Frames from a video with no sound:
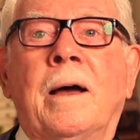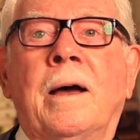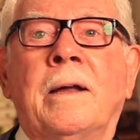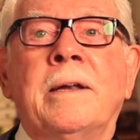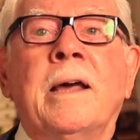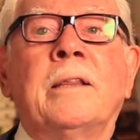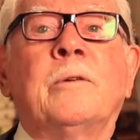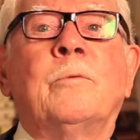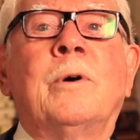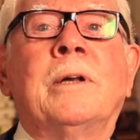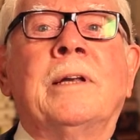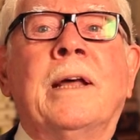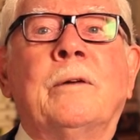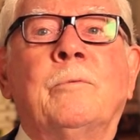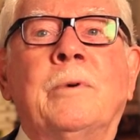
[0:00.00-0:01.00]
Another
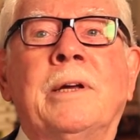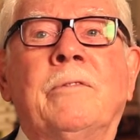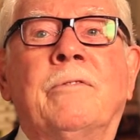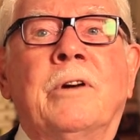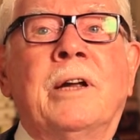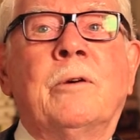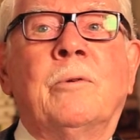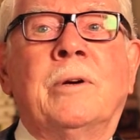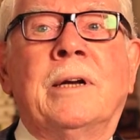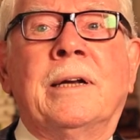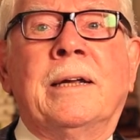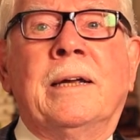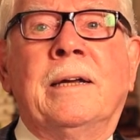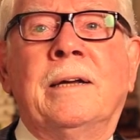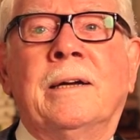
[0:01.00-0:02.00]
one that we
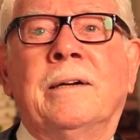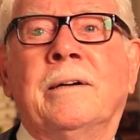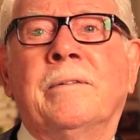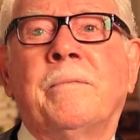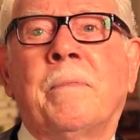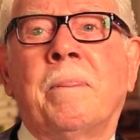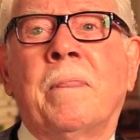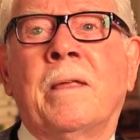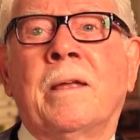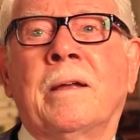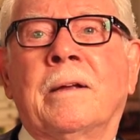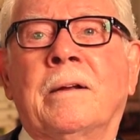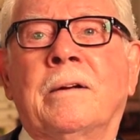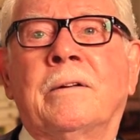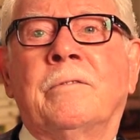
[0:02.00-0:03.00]
frequently
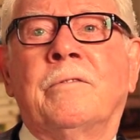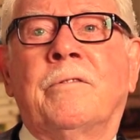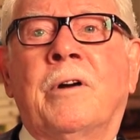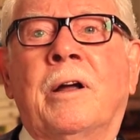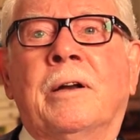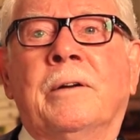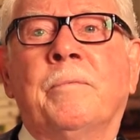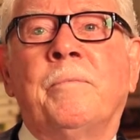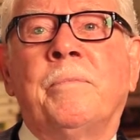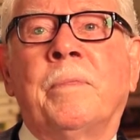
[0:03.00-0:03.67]
confront: